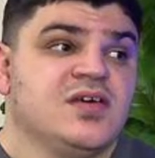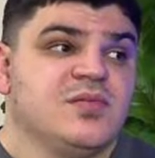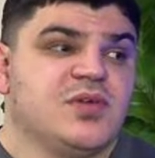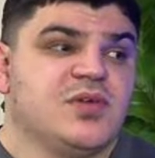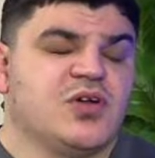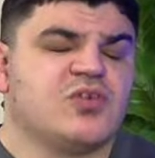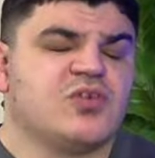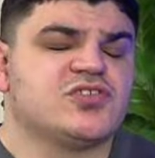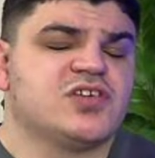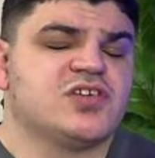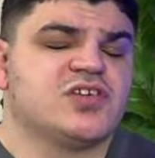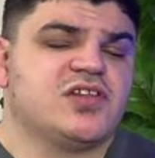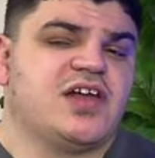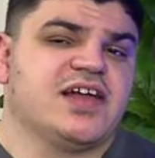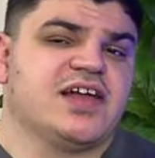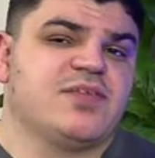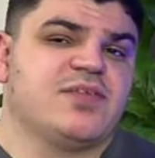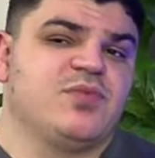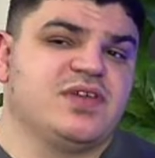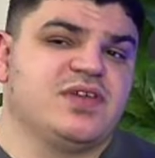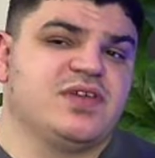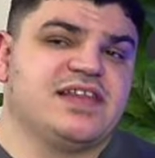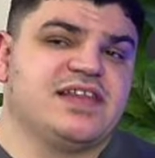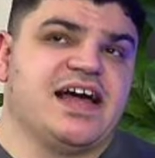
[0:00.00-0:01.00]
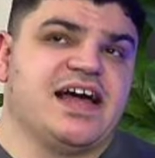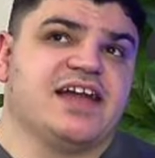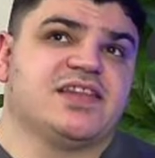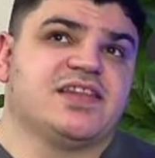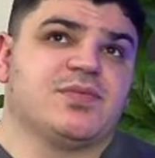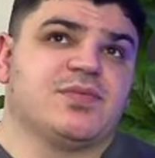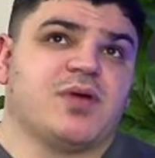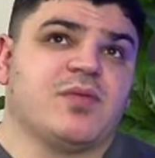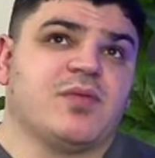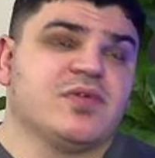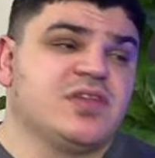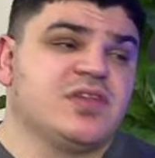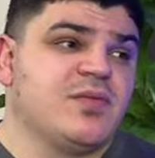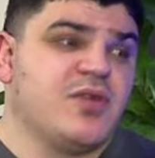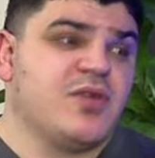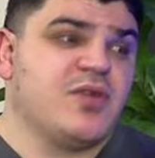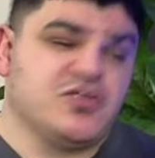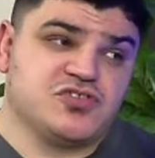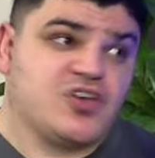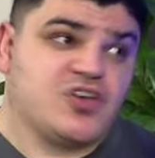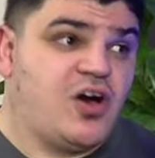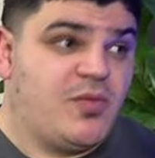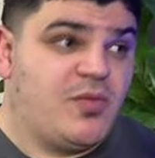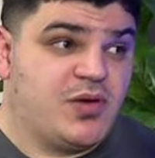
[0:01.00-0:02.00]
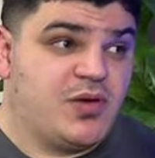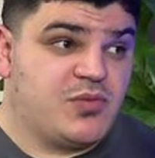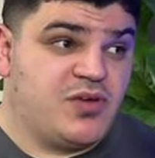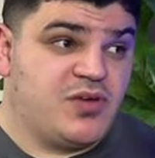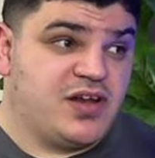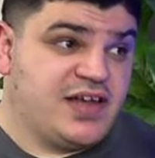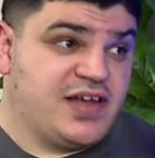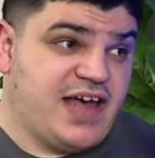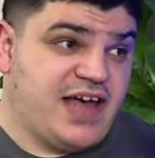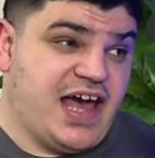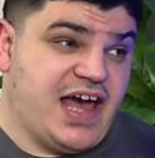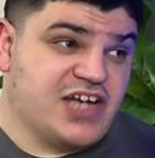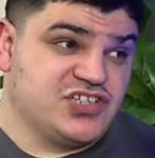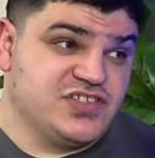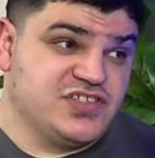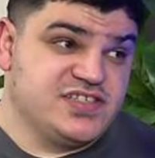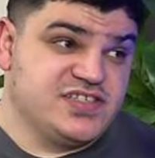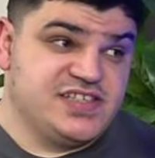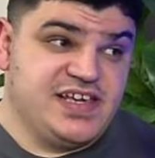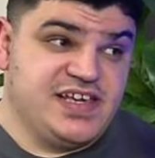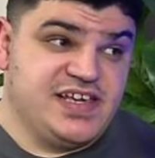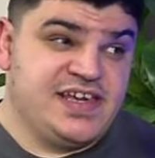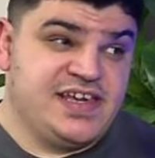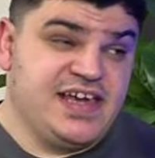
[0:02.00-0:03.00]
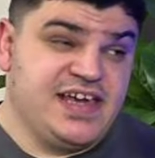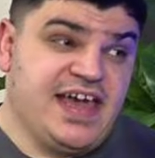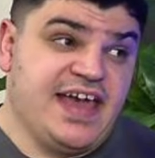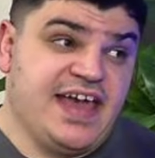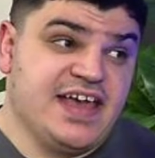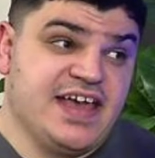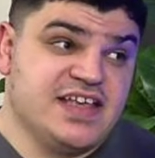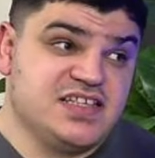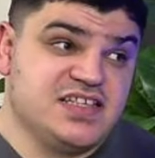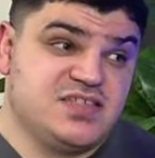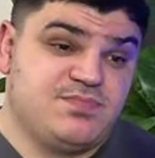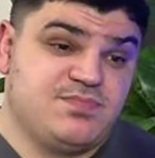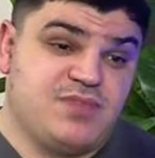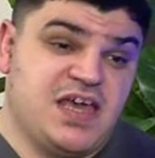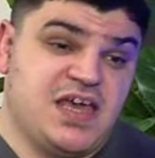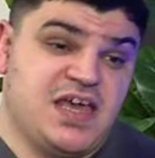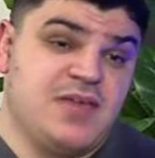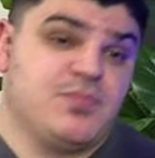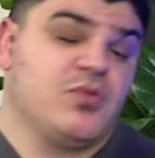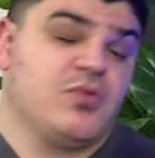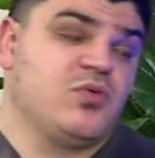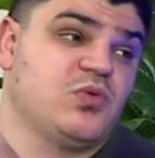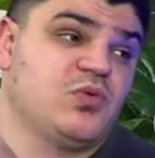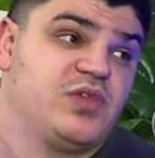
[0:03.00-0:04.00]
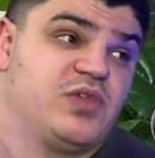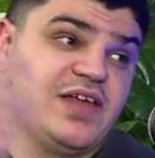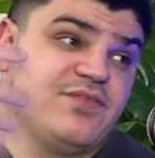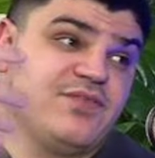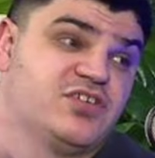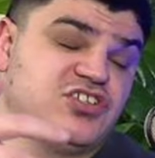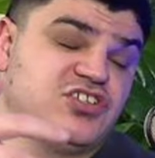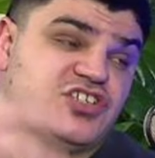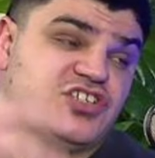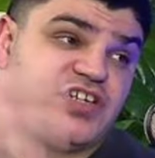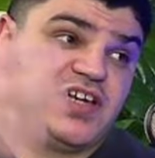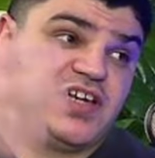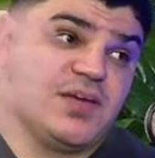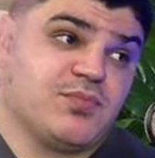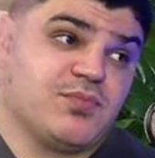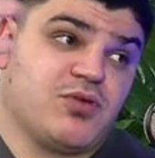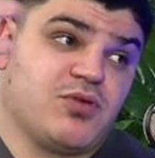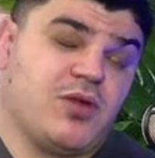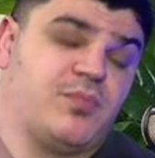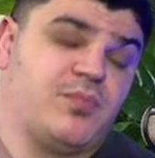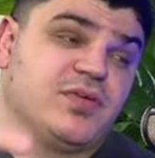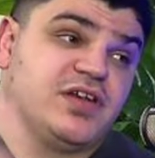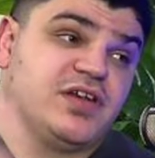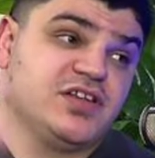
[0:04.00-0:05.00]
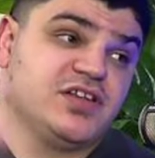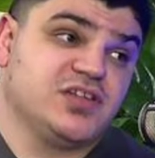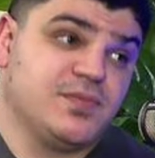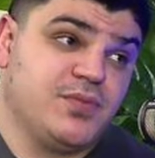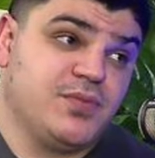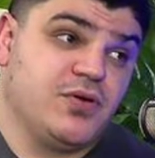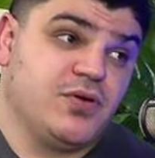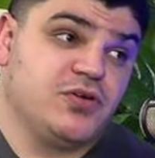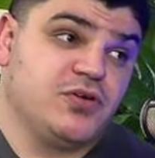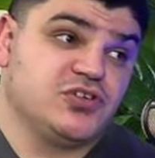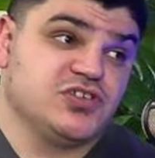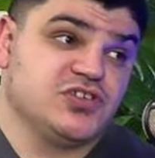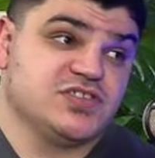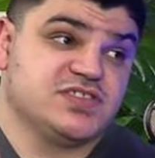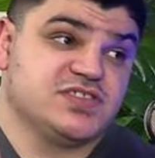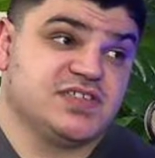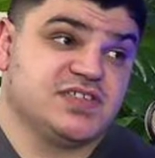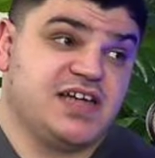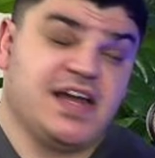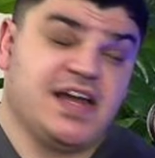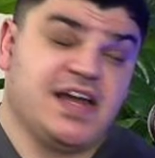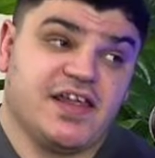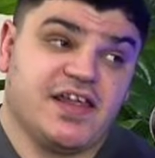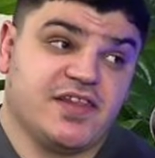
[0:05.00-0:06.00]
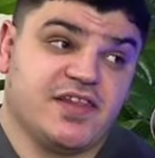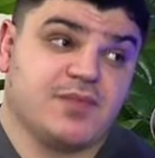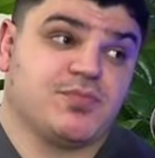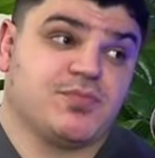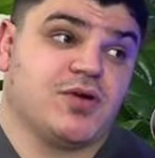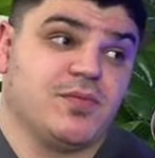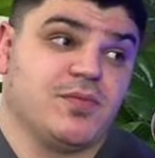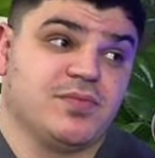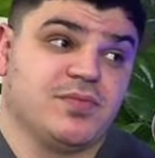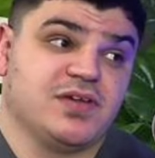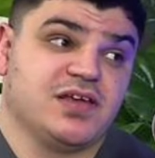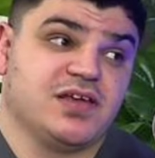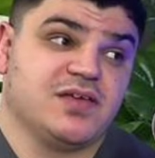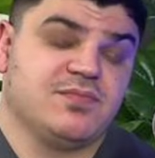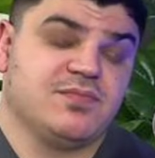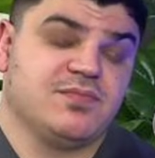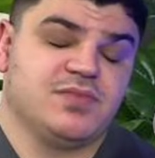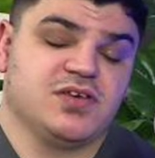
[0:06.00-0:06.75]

But also, like with that, probably the most common one I actually see is people leveraging a property to purchase another property.